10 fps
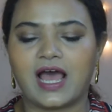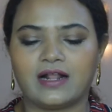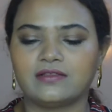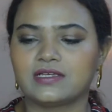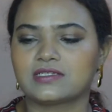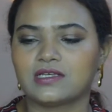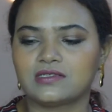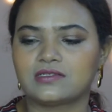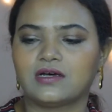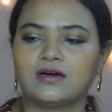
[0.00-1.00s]
And this
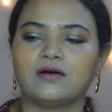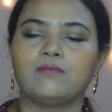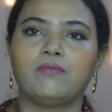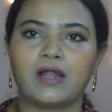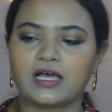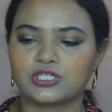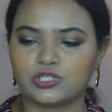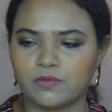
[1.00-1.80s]
is the blush